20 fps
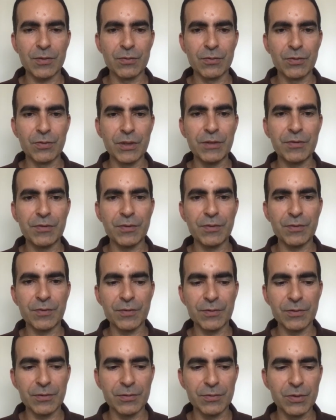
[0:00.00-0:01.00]

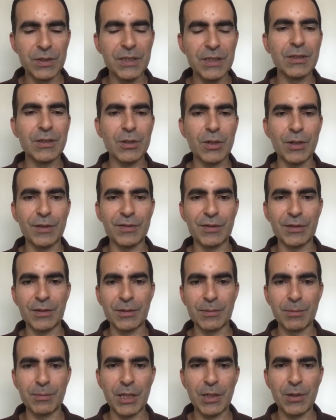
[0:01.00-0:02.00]

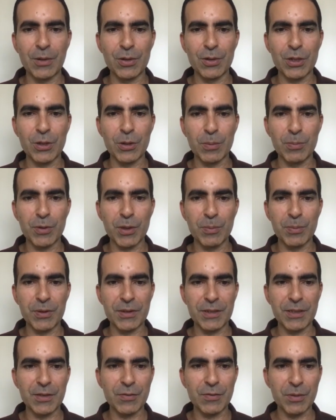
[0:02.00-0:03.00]
rediscover biological
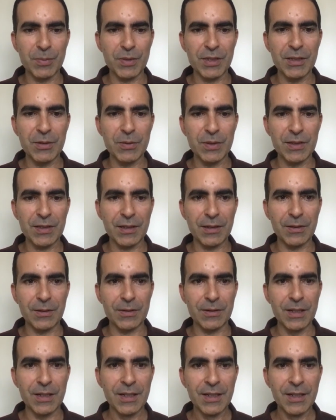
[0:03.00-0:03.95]
properties from sequence alone.